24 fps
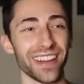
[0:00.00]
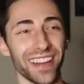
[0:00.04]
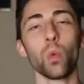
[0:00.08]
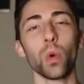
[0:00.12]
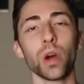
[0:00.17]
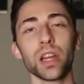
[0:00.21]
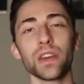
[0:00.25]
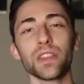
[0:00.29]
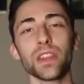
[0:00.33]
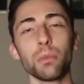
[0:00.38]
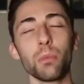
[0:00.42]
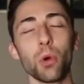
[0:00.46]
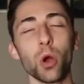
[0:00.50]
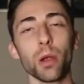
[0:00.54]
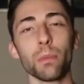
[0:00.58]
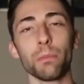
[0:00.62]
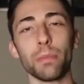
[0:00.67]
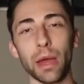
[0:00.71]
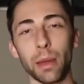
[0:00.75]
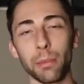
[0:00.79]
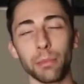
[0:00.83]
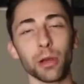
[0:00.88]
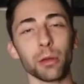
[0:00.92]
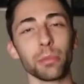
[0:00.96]
One of the more
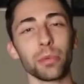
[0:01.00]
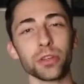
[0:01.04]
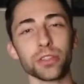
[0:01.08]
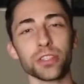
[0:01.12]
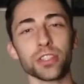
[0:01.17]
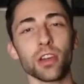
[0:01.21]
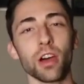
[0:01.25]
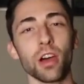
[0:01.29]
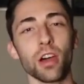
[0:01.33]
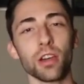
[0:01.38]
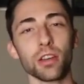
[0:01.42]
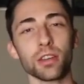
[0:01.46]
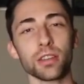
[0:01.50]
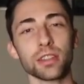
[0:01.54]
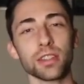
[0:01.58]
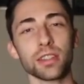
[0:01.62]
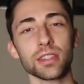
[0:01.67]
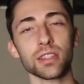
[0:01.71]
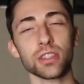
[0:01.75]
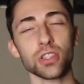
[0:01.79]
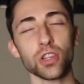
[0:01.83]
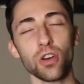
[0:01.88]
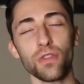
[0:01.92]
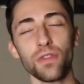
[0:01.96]
memorable songs
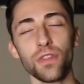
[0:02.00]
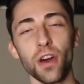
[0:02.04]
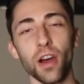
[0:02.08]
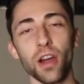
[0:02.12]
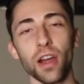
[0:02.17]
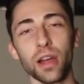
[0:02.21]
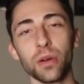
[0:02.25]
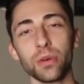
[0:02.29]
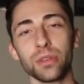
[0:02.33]
so far,